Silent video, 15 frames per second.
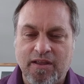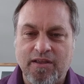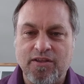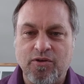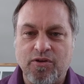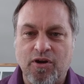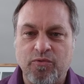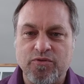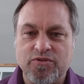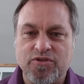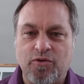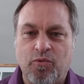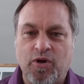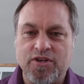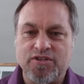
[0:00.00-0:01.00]
that you can
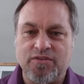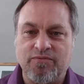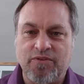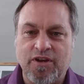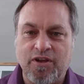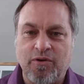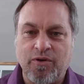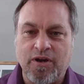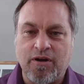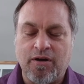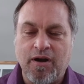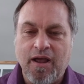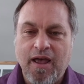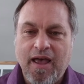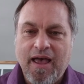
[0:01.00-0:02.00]
also watch the video here.